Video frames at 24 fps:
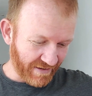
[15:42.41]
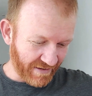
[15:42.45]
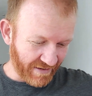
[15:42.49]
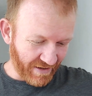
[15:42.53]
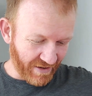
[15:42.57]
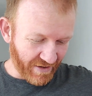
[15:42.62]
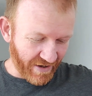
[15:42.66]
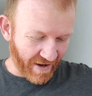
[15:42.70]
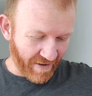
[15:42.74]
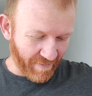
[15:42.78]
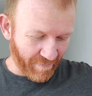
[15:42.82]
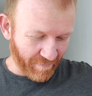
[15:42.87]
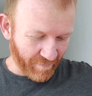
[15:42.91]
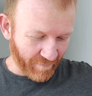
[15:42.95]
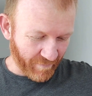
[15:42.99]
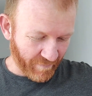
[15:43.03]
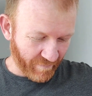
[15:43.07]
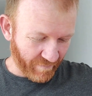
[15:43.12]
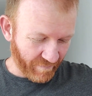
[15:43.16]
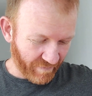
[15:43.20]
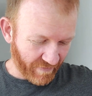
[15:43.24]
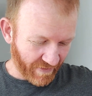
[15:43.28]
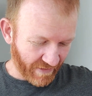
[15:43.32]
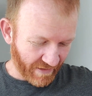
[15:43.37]
Okay,
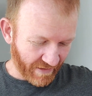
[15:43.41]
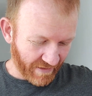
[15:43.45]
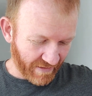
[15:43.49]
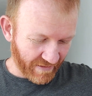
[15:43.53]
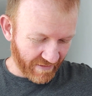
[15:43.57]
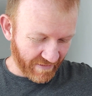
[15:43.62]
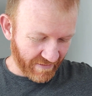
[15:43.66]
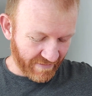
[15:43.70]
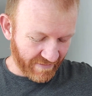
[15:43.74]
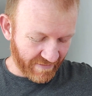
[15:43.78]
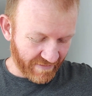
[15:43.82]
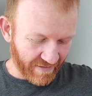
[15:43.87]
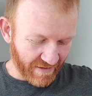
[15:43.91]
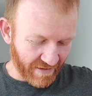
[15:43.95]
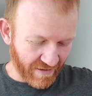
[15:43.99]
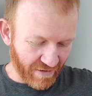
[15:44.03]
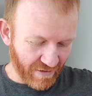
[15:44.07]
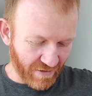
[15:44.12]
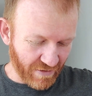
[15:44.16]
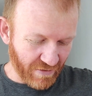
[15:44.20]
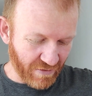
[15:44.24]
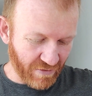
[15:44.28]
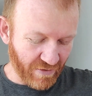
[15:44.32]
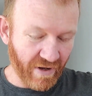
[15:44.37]

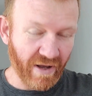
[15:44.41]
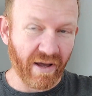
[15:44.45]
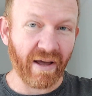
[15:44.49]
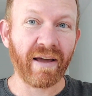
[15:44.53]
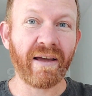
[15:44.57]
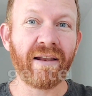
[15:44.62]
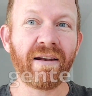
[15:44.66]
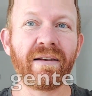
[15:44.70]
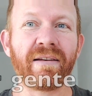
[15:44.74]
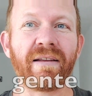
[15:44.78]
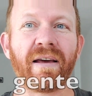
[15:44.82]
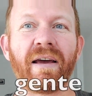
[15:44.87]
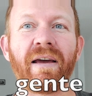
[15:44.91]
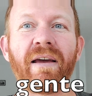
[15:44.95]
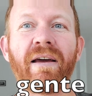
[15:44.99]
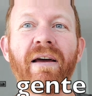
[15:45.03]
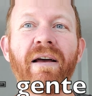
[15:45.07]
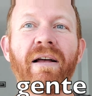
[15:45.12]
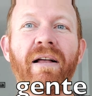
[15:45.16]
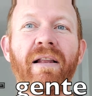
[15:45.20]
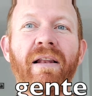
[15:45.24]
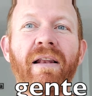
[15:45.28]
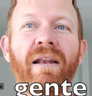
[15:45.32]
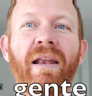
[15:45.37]
so gente.
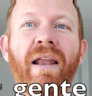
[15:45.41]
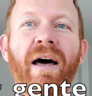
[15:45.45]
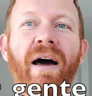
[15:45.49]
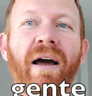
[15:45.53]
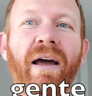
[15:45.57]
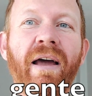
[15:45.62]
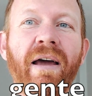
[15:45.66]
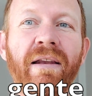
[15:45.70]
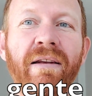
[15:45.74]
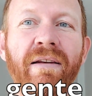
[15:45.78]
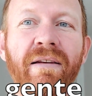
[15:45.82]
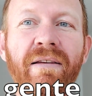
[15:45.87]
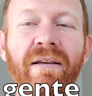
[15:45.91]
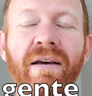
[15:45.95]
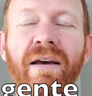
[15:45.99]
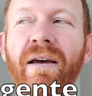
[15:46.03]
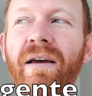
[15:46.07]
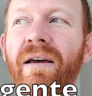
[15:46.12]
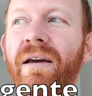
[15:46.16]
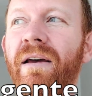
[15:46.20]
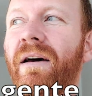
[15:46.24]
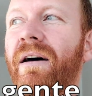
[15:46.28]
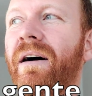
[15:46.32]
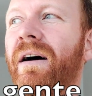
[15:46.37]
La
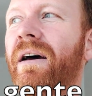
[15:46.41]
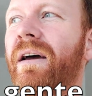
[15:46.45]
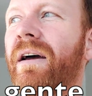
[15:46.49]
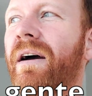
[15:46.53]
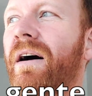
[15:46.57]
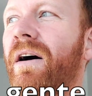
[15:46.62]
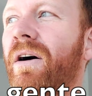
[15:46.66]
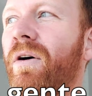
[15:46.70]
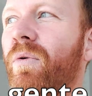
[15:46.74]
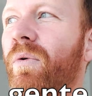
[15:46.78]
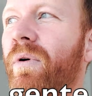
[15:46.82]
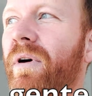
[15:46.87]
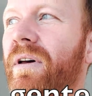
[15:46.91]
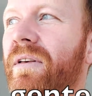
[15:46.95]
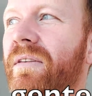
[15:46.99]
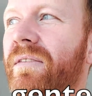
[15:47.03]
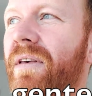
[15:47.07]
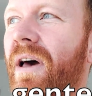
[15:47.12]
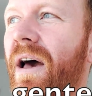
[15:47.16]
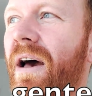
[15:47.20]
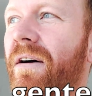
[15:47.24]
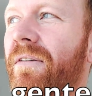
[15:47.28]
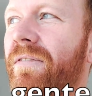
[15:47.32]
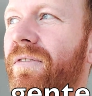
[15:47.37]
gente, I always
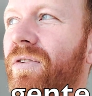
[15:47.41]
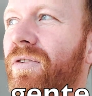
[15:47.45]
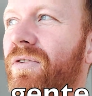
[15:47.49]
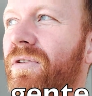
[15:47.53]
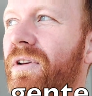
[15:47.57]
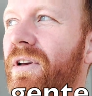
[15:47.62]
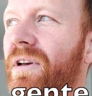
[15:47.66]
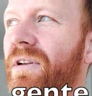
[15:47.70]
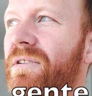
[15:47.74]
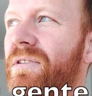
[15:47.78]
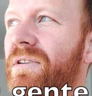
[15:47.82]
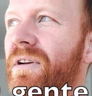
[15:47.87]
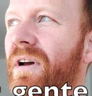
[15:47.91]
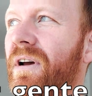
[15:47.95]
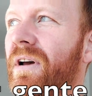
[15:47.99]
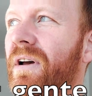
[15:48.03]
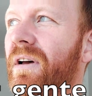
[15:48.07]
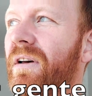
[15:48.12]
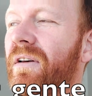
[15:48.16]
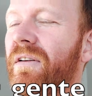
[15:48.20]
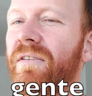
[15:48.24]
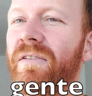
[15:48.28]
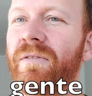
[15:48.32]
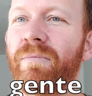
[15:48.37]
have to teach
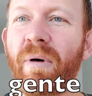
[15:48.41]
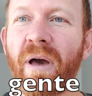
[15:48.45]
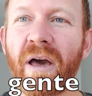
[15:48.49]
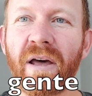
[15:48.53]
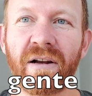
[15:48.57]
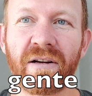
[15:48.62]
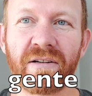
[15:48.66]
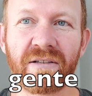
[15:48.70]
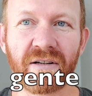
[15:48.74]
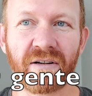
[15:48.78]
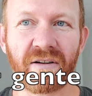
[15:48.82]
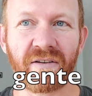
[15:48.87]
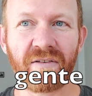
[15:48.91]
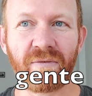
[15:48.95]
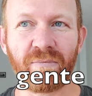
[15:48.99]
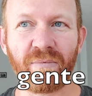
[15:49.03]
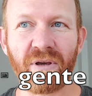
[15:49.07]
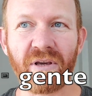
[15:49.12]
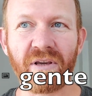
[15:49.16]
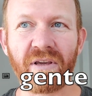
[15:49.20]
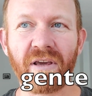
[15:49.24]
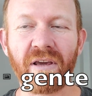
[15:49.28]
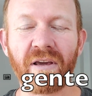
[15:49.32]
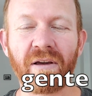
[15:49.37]

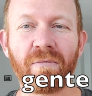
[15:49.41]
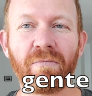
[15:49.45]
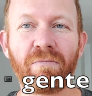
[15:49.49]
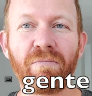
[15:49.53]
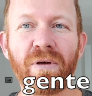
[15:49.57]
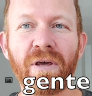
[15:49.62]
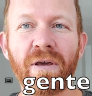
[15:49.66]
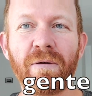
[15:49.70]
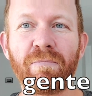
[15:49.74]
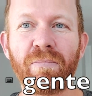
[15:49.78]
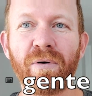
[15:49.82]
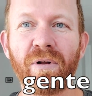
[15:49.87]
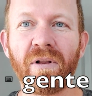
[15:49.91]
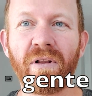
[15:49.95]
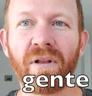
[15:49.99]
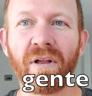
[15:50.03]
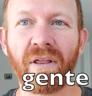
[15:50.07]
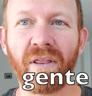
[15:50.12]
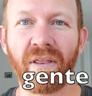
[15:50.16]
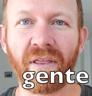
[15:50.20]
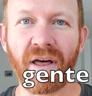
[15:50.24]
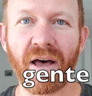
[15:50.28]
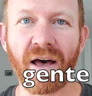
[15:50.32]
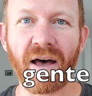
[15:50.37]
Spanish-speaking people
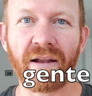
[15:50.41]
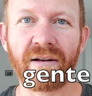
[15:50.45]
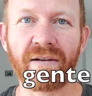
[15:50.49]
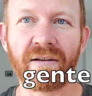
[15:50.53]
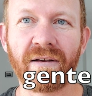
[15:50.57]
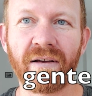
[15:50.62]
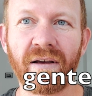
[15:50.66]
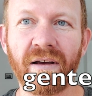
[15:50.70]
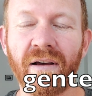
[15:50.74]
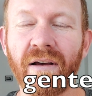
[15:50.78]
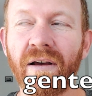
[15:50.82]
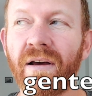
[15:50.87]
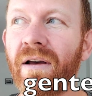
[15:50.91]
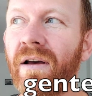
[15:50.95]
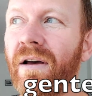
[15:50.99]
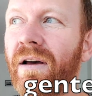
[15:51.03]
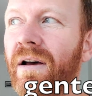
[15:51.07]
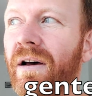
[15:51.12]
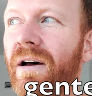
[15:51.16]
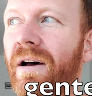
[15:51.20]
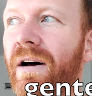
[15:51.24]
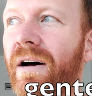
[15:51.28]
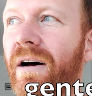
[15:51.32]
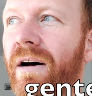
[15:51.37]
that
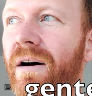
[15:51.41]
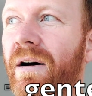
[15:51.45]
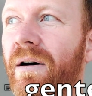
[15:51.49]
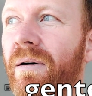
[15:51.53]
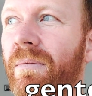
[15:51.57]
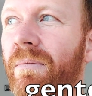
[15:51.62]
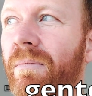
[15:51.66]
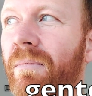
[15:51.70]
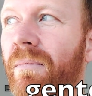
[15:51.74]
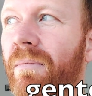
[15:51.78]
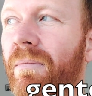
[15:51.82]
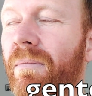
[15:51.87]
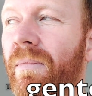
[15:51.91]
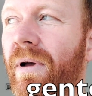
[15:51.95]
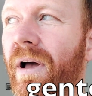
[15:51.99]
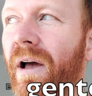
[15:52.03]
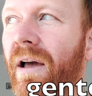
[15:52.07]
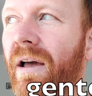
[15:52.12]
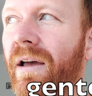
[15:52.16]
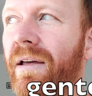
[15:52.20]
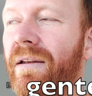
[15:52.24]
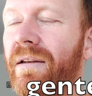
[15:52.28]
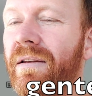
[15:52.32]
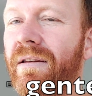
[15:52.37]

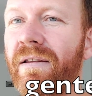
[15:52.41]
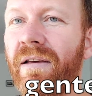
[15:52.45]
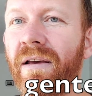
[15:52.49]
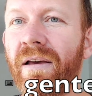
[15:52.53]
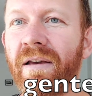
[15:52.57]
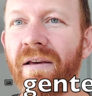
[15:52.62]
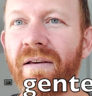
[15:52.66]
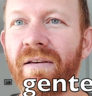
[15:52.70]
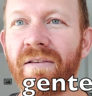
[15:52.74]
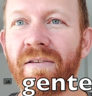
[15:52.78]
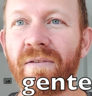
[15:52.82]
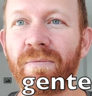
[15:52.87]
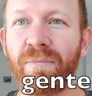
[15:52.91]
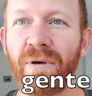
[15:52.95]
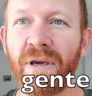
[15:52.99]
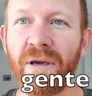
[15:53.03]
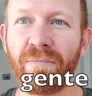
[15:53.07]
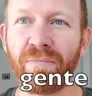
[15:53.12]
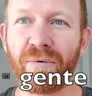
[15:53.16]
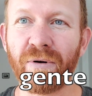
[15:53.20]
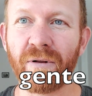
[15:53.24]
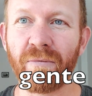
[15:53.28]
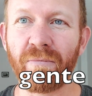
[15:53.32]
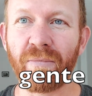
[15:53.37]
gente is
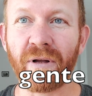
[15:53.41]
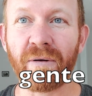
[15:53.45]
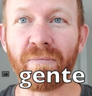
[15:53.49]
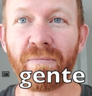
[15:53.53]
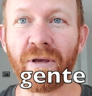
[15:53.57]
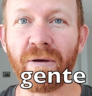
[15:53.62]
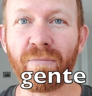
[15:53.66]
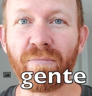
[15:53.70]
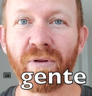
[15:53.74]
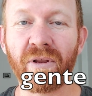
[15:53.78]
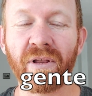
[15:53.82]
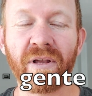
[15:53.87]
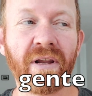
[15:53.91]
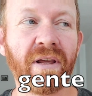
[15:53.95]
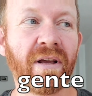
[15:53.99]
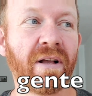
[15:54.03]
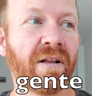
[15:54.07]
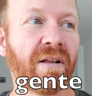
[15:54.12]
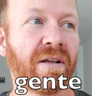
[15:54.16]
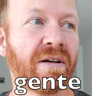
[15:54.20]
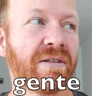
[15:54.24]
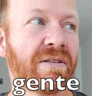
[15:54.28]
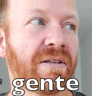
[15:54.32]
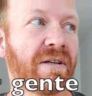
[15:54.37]
people, but people in
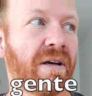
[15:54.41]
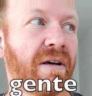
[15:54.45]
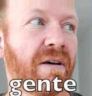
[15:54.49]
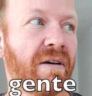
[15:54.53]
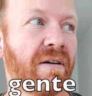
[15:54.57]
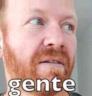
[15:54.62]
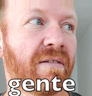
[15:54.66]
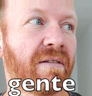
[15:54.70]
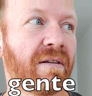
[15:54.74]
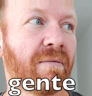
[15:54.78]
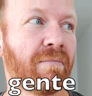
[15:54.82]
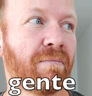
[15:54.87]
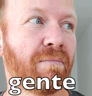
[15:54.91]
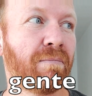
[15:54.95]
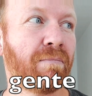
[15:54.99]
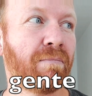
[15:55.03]
English is